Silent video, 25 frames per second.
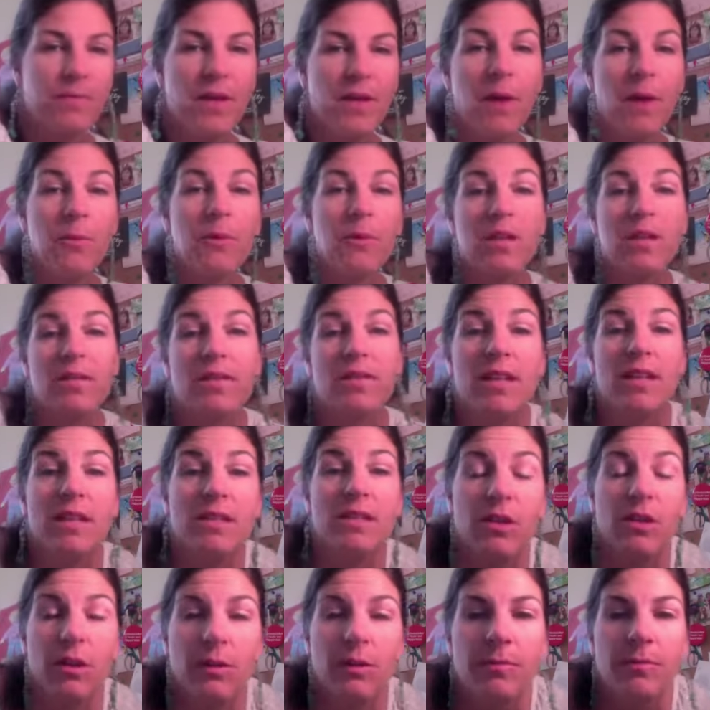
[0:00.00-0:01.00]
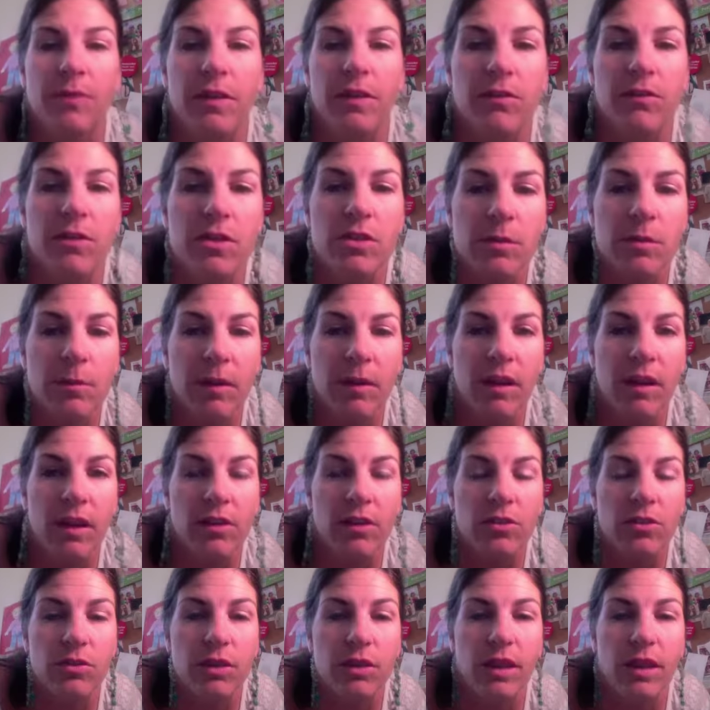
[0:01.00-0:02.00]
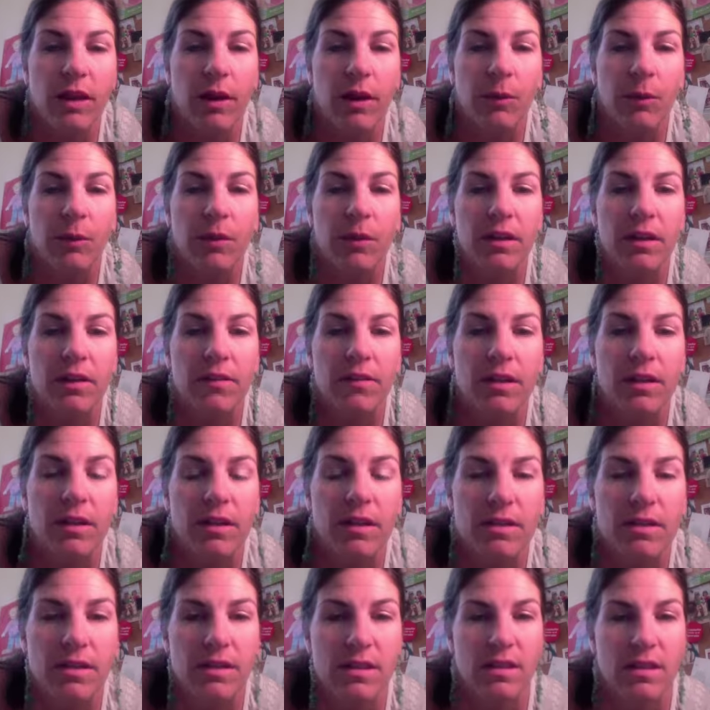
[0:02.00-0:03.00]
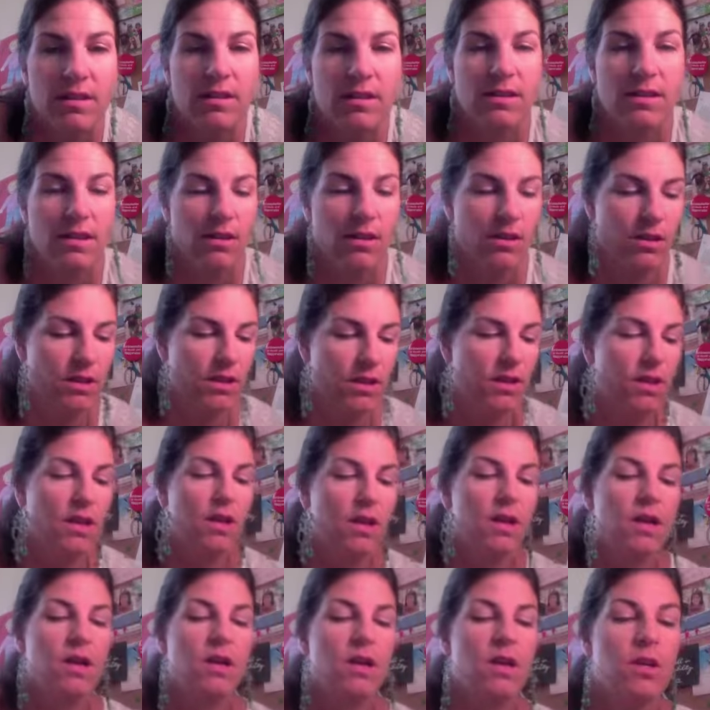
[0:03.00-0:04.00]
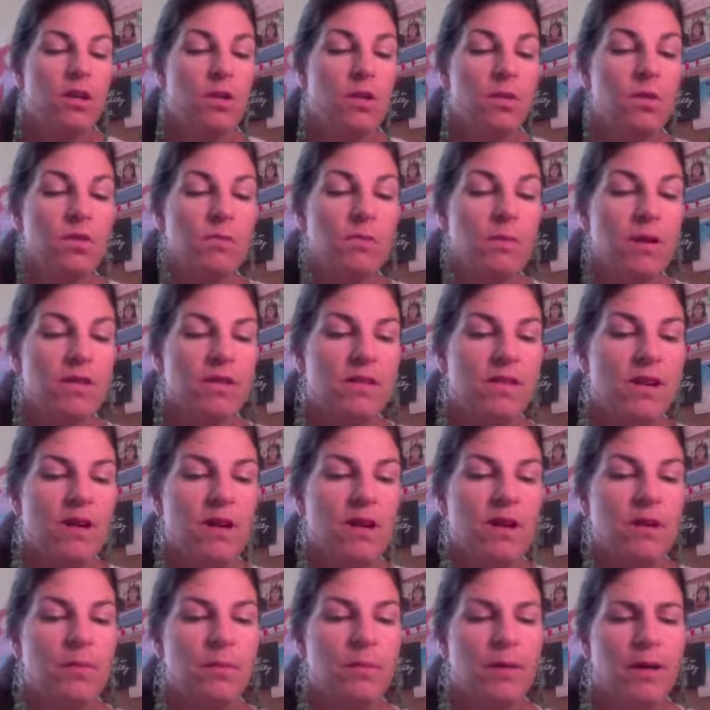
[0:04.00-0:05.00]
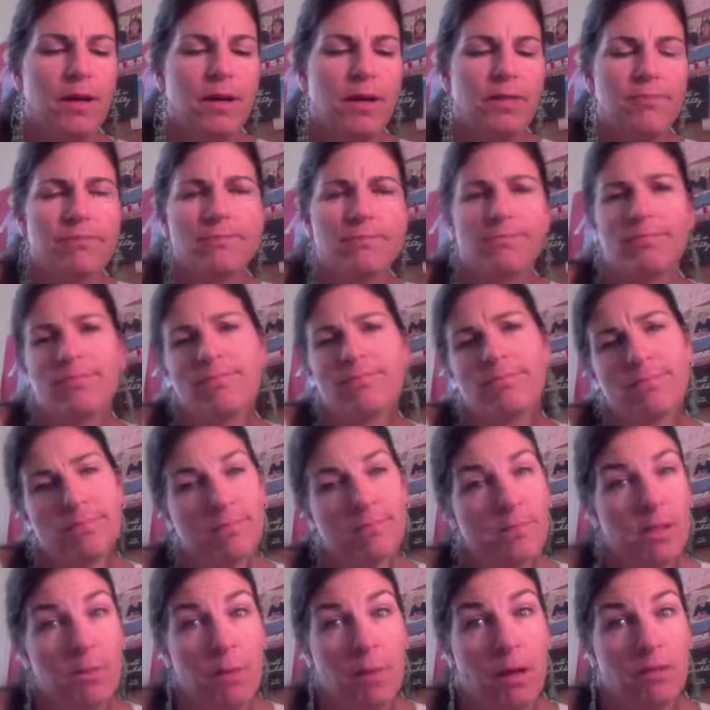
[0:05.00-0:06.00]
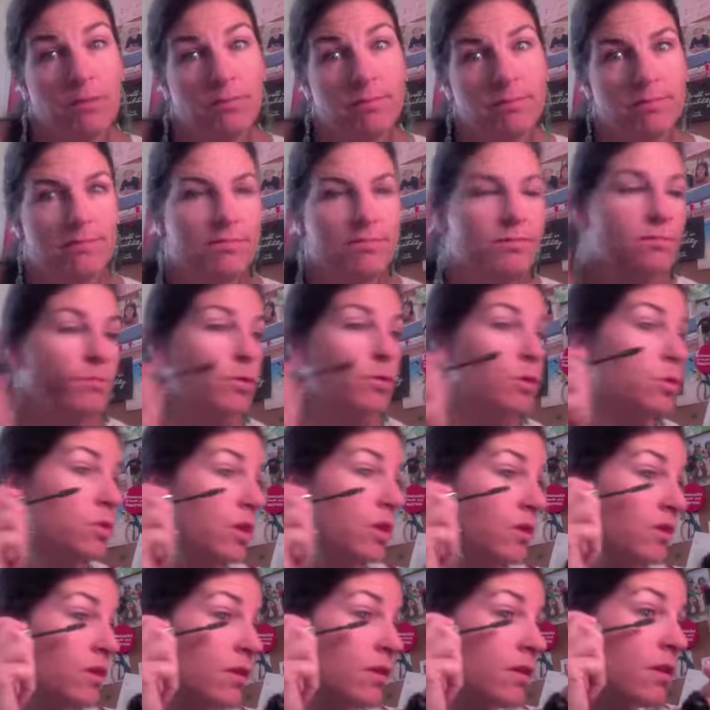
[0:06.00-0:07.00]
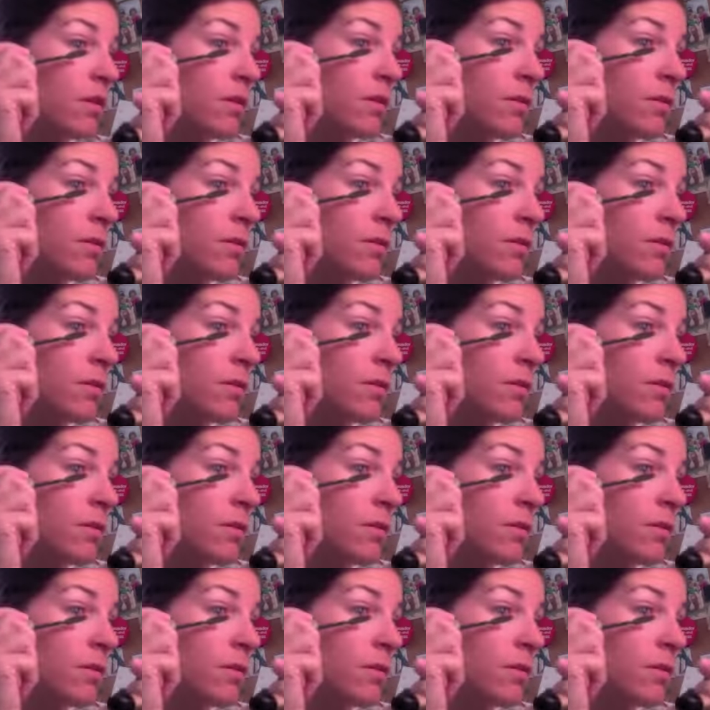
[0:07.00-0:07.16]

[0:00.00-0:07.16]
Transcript: I wouldn't even need to. If you see my lashes right now, I wouldn't even need to necessarily use mascara, but come on, who doesn't?